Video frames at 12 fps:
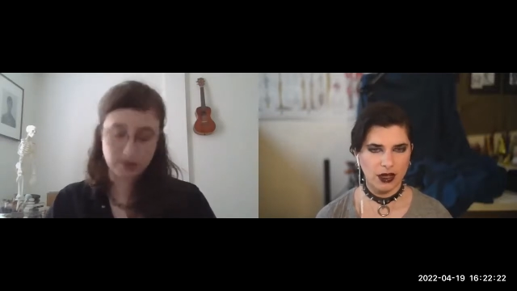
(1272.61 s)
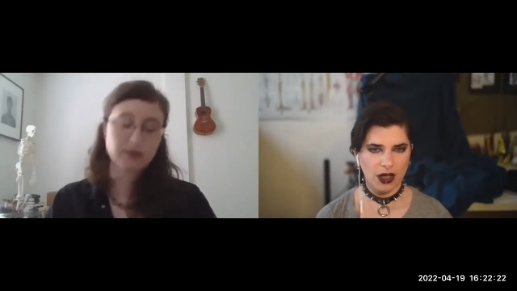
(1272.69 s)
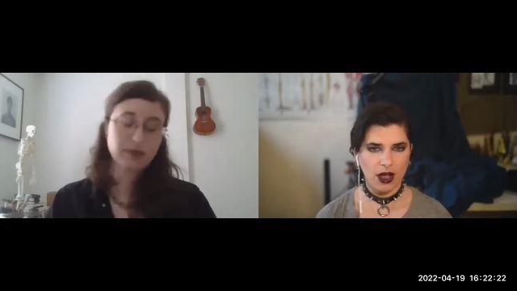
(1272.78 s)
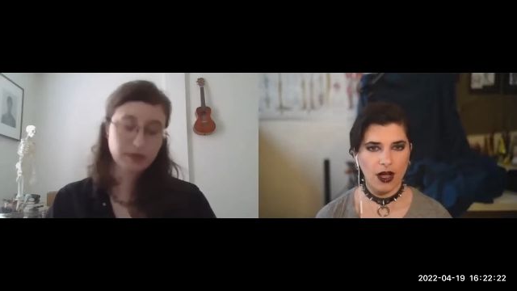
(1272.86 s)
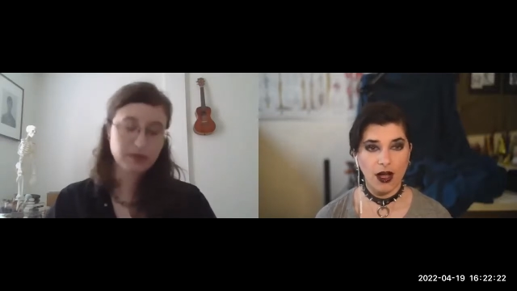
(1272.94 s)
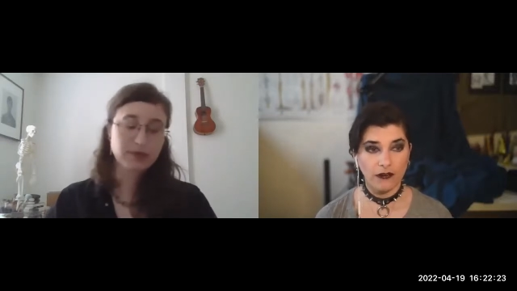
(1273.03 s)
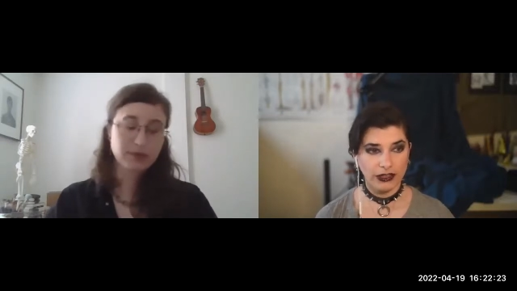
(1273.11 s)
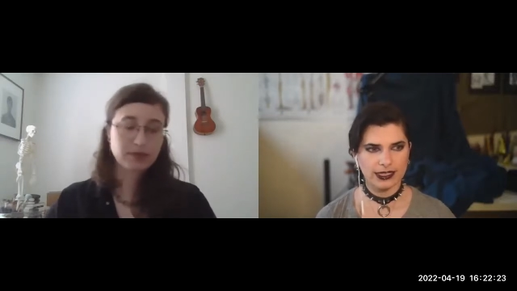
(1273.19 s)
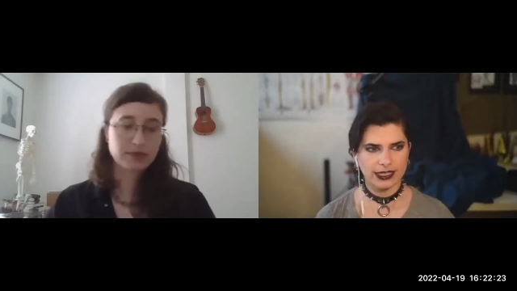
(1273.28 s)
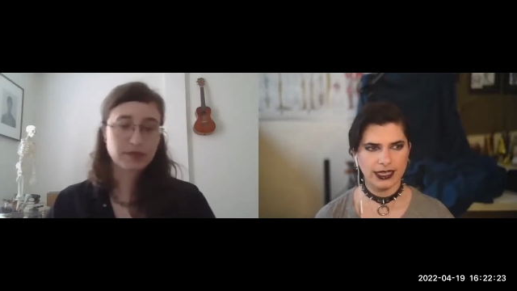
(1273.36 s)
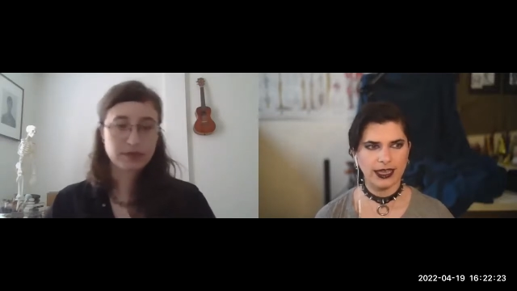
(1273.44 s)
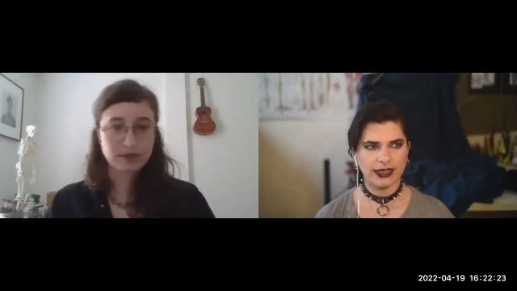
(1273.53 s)

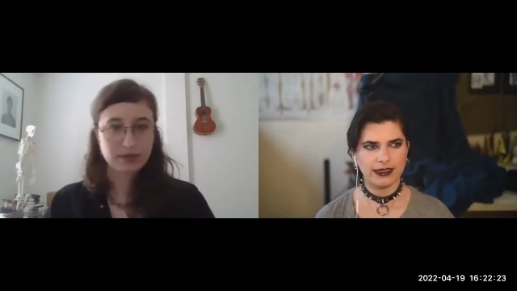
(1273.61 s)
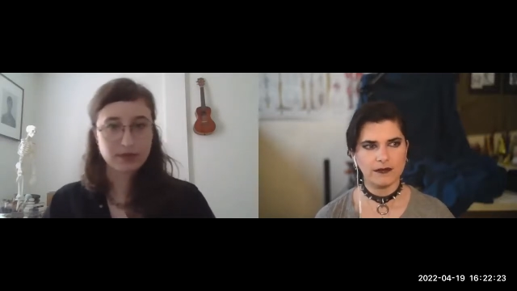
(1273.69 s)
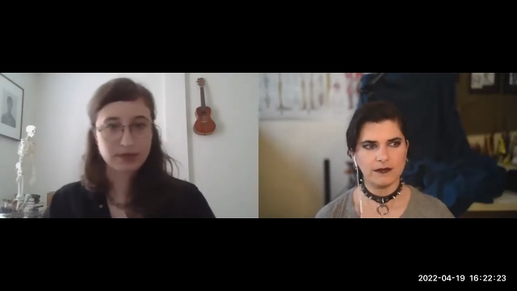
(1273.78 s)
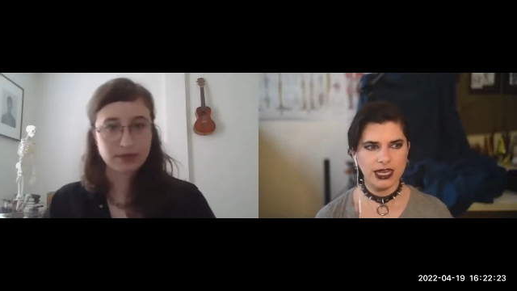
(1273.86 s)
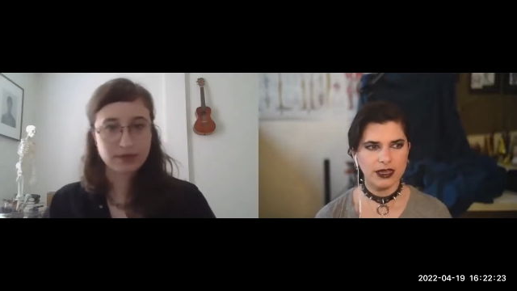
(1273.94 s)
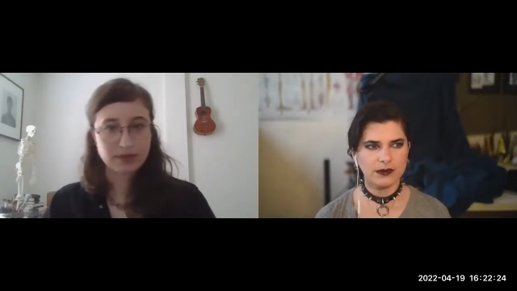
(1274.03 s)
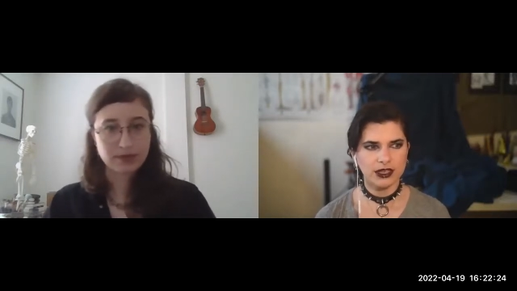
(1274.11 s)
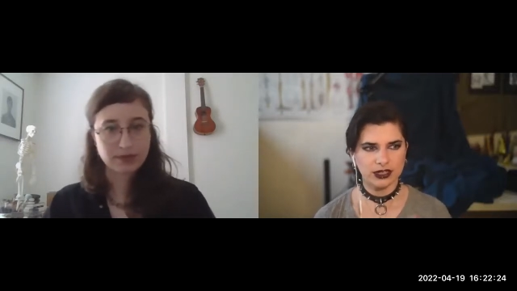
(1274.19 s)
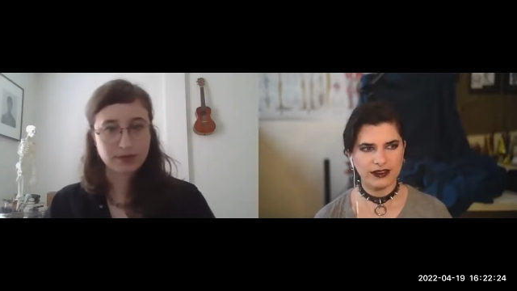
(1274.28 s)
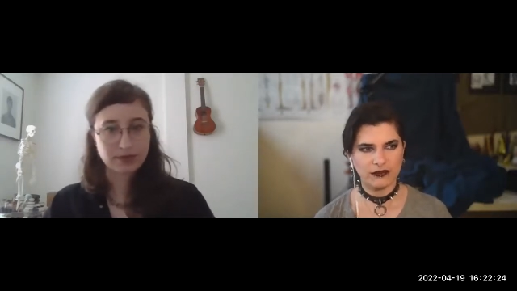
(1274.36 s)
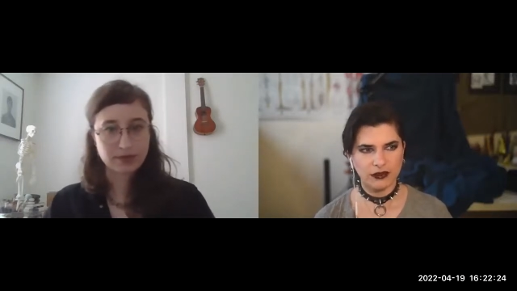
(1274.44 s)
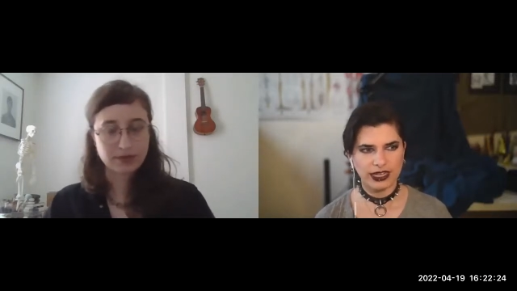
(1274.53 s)
Speaker 1: obviously like the mediums are
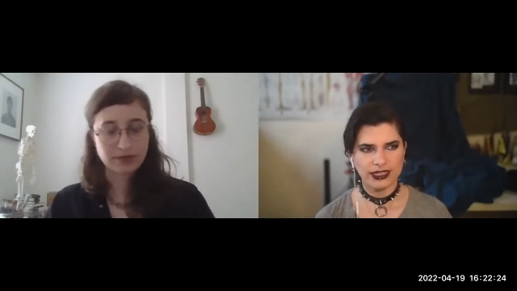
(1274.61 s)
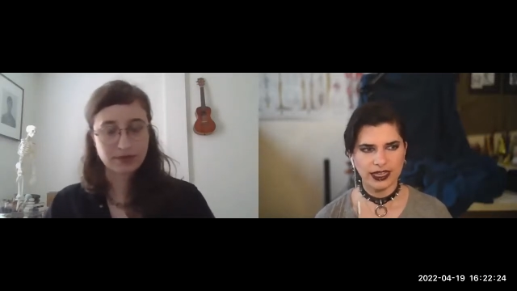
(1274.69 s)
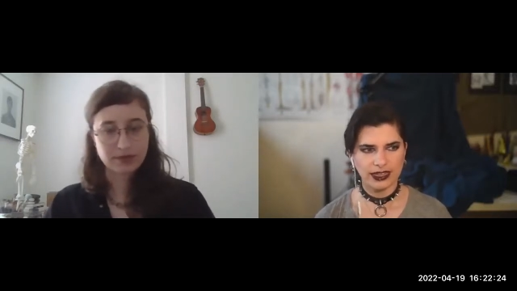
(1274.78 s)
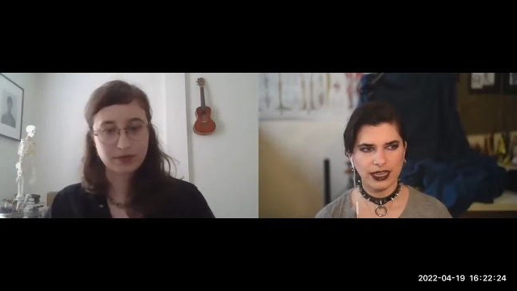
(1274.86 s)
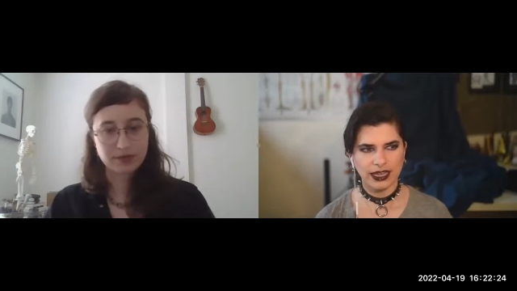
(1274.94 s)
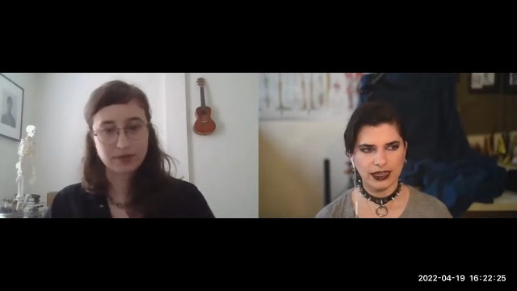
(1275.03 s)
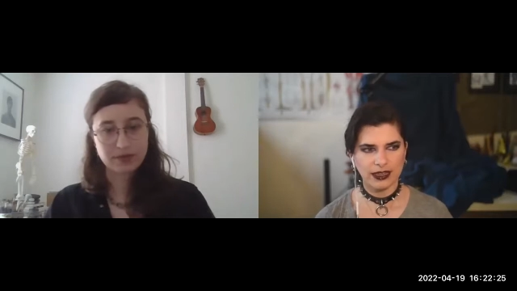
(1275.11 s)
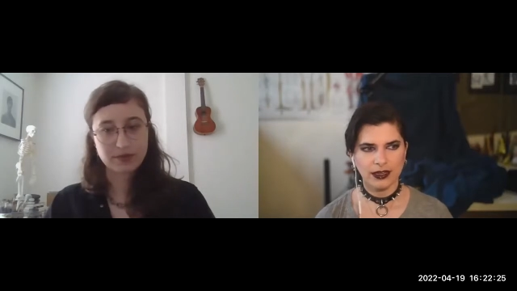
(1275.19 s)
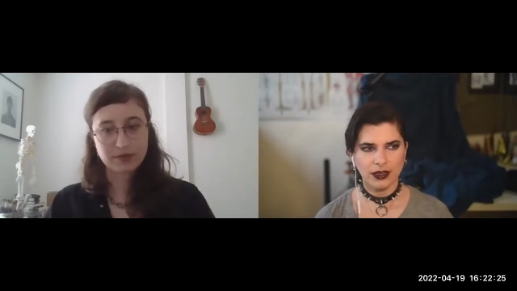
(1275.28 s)
different and the